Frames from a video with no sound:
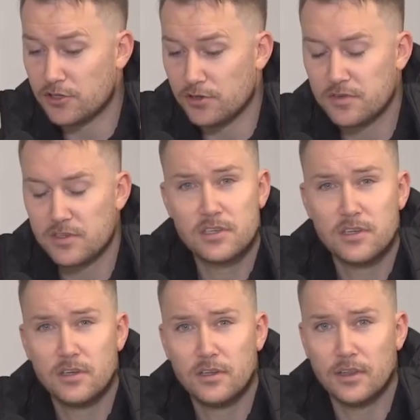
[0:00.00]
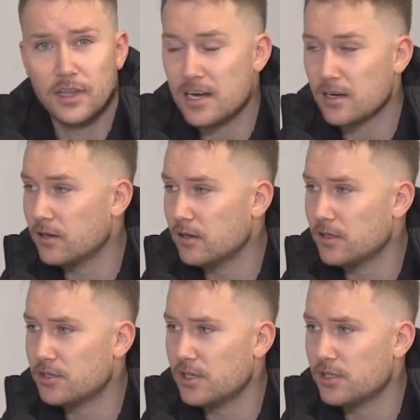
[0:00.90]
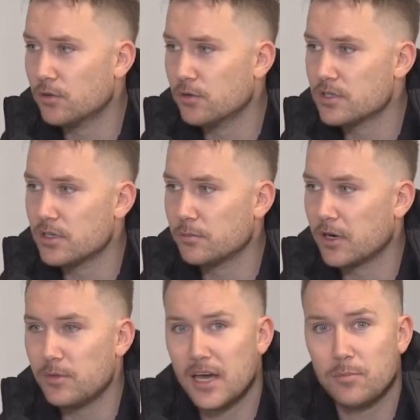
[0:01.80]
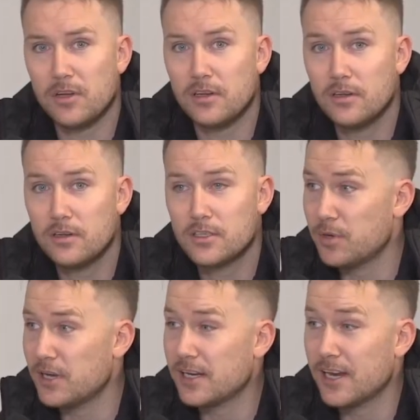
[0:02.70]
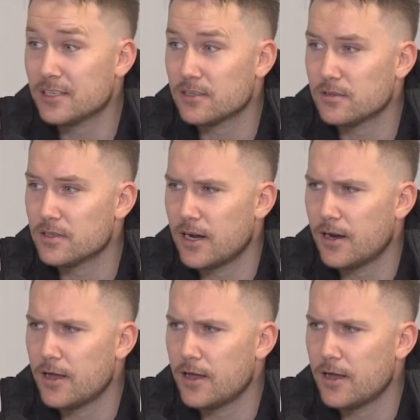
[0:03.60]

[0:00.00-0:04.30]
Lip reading: drifts late, and she's a horse that I'm going to be happy to be against on Saturday.